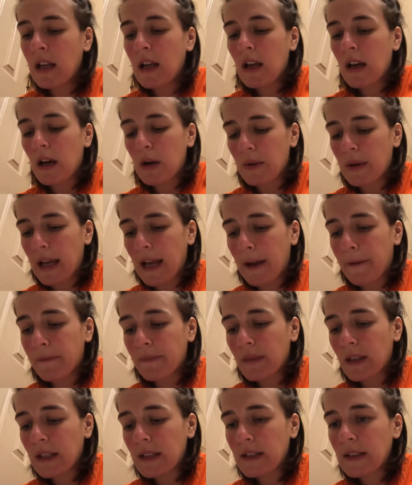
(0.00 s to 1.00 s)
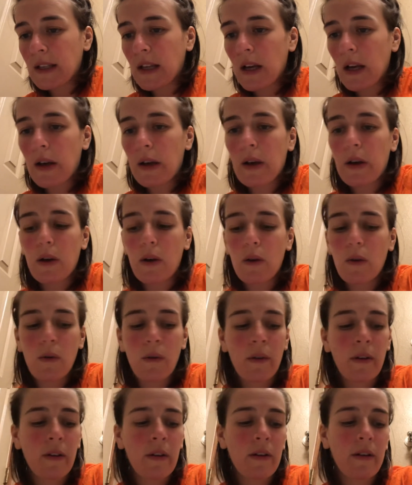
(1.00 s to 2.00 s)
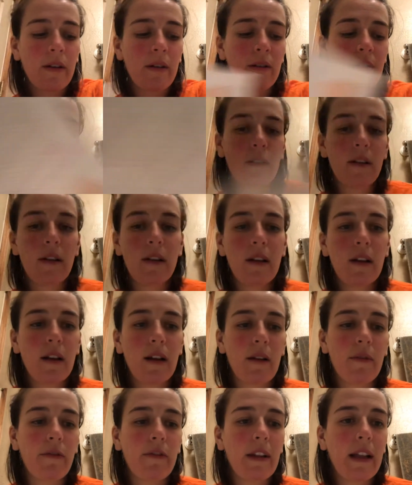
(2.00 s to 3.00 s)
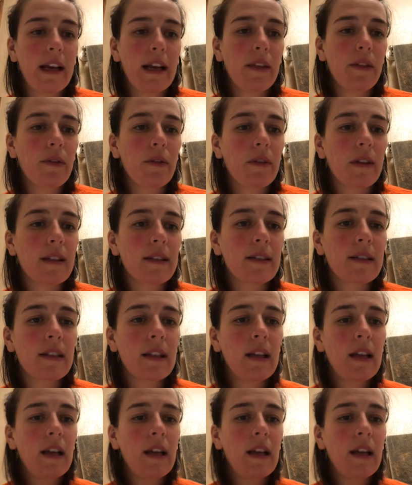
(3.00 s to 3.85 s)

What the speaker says: Okay, so I'm flying through this.